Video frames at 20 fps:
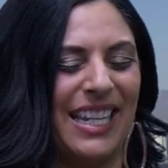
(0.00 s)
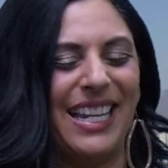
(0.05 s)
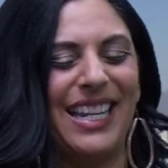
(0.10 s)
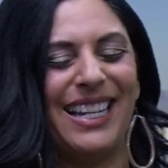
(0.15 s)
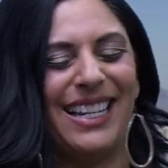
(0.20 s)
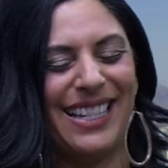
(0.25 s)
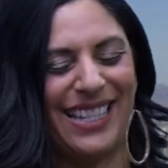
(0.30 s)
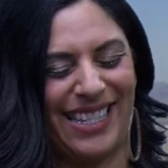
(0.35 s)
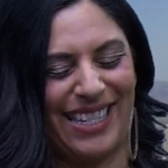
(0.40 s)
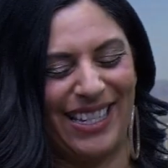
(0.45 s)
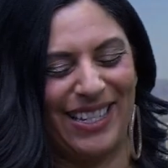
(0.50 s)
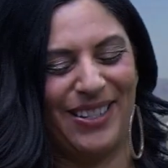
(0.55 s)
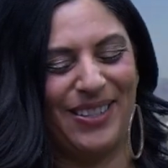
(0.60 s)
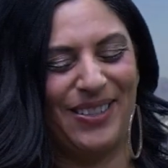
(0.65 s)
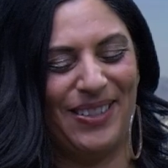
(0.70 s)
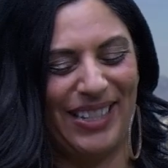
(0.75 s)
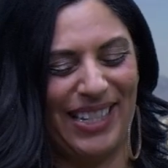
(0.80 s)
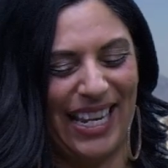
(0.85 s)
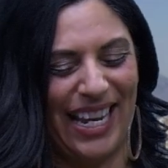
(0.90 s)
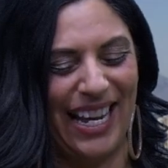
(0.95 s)
So
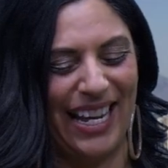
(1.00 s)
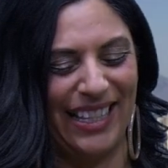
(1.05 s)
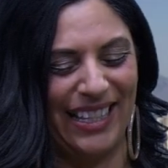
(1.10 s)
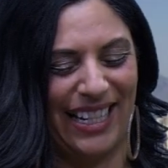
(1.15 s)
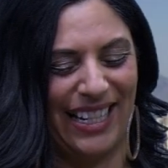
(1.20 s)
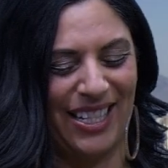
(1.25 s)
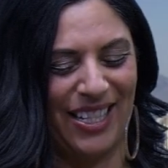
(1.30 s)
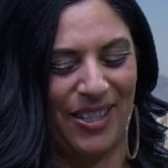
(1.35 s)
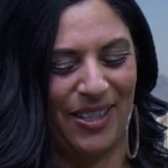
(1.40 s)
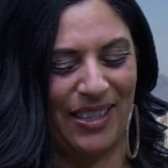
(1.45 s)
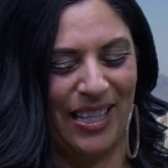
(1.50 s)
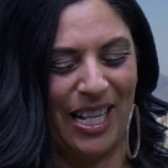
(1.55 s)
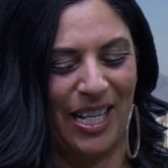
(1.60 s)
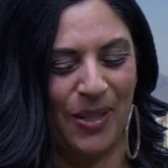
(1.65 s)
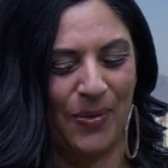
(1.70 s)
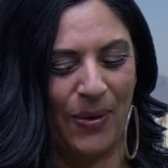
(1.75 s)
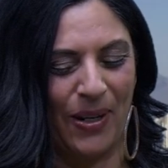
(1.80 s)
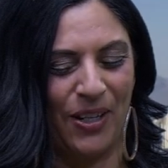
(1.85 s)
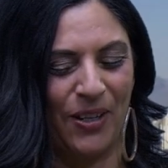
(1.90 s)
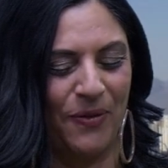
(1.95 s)

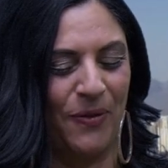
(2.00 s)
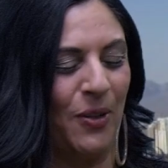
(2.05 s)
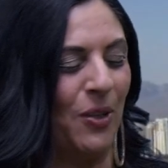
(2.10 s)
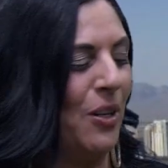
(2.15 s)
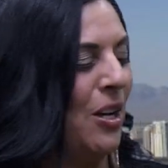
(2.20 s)
that's wonderful.